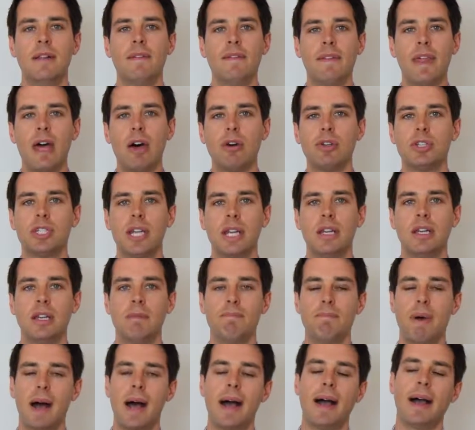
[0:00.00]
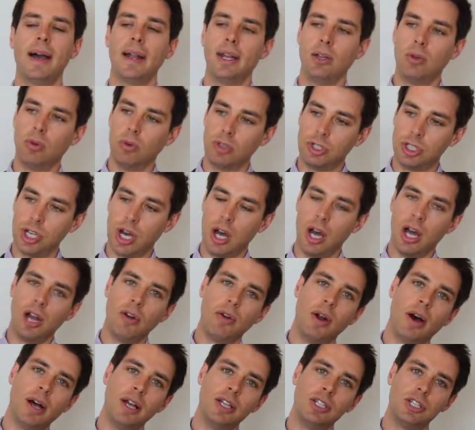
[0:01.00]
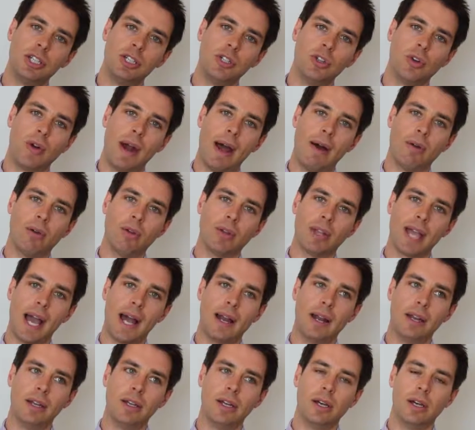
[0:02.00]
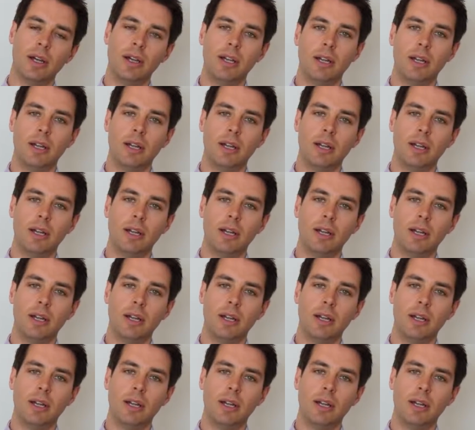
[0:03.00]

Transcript: They'll send it back and it will diarise in your Outlook calendar.